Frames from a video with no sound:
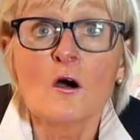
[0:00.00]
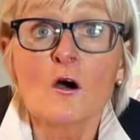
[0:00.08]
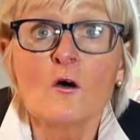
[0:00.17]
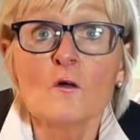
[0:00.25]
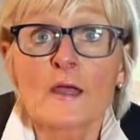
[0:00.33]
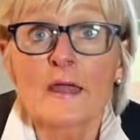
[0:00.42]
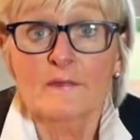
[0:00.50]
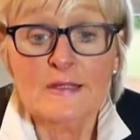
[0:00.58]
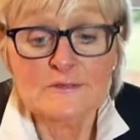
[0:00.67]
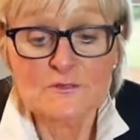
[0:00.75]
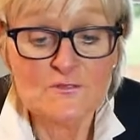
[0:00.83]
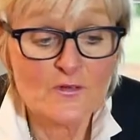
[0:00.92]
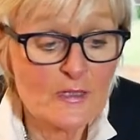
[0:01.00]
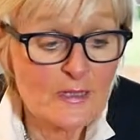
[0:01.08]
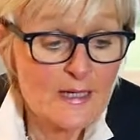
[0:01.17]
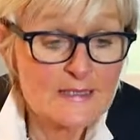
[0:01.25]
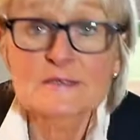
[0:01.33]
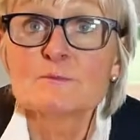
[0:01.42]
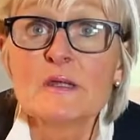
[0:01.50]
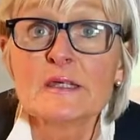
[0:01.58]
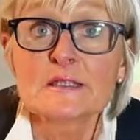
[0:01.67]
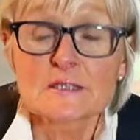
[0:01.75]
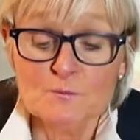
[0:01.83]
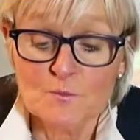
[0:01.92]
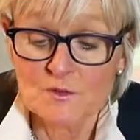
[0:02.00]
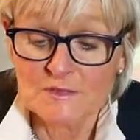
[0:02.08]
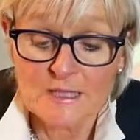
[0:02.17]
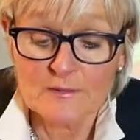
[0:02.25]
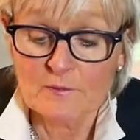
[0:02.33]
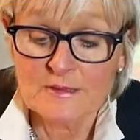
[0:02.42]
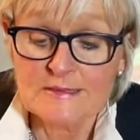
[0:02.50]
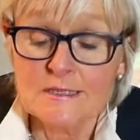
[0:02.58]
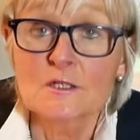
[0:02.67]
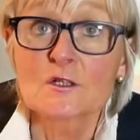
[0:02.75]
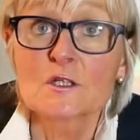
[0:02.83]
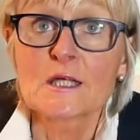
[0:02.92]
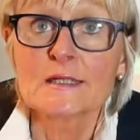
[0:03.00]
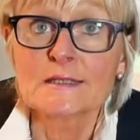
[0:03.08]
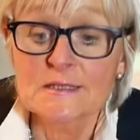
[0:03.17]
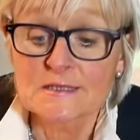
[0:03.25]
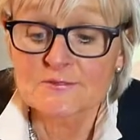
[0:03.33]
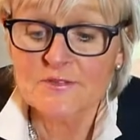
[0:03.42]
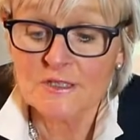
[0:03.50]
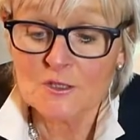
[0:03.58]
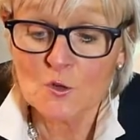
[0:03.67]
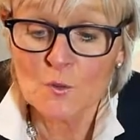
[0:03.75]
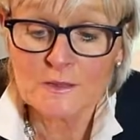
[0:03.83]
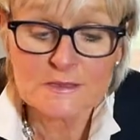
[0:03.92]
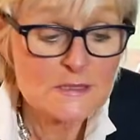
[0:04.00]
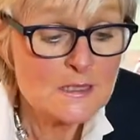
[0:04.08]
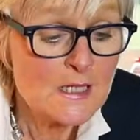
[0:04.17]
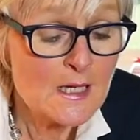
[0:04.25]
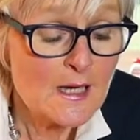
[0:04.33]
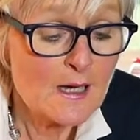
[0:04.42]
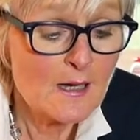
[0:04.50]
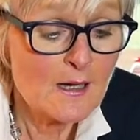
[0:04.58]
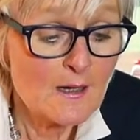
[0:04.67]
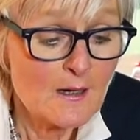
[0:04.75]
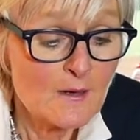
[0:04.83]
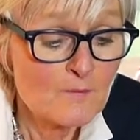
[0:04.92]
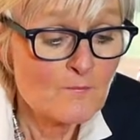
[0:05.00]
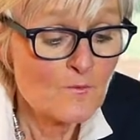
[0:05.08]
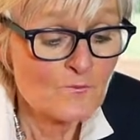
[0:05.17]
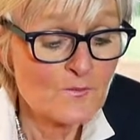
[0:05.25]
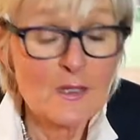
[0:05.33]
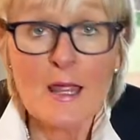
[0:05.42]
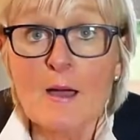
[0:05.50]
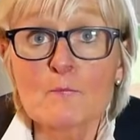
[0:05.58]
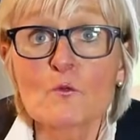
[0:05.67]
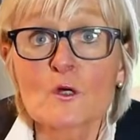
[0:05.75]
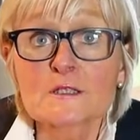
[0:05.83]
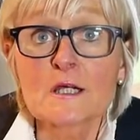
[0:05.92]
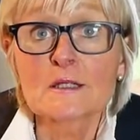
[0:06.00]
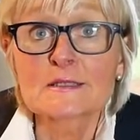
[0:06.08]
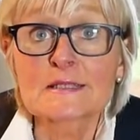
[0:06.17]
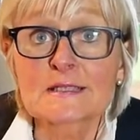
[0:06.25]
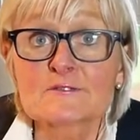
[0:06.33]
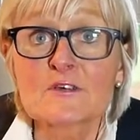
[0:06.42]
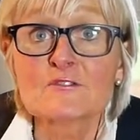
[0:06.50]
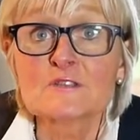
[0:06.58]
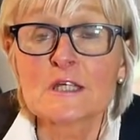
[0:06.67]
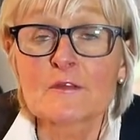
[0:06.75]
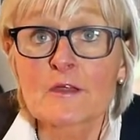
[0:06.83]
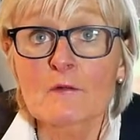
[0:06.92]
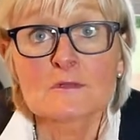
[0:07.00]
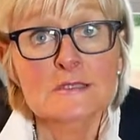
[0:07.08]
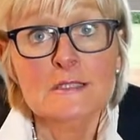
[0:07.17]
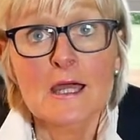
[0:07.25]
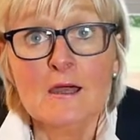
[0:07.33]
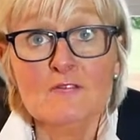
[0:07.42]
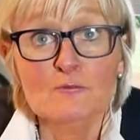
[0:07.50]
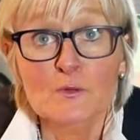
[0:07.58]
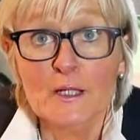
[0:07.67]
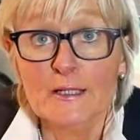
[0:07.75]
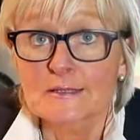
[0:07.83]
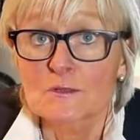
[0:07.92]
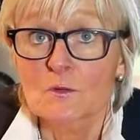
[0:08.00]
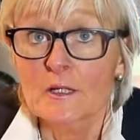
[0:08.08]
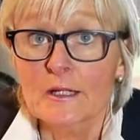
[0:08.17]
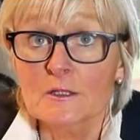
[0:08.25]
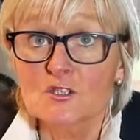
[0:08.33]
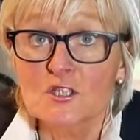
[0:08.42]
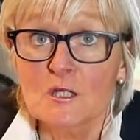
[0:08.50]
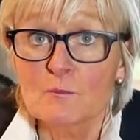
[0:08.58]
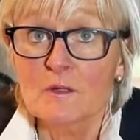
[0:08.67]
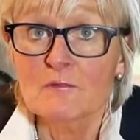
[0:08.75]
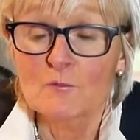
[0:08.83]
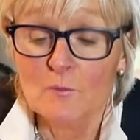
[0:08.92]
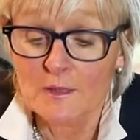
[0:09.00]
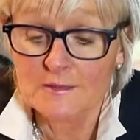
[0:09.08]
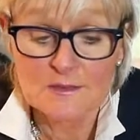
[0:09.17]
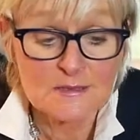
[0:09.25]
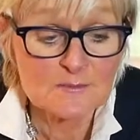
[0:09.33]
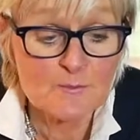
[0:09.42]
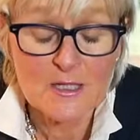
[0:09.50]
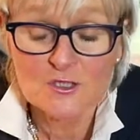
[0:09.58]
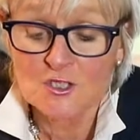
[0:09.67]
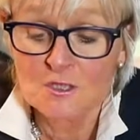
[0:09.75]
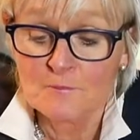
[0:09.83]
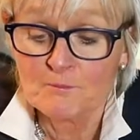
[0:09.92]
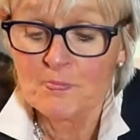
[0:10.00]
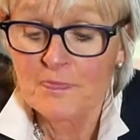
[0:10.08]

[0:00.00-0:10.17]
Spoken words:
Okay, this is very last minute, but anyway, it's still a good idea to video it. The lamb worked out at $6.50 and that was at half price, so it ain't cheap even when it's on special.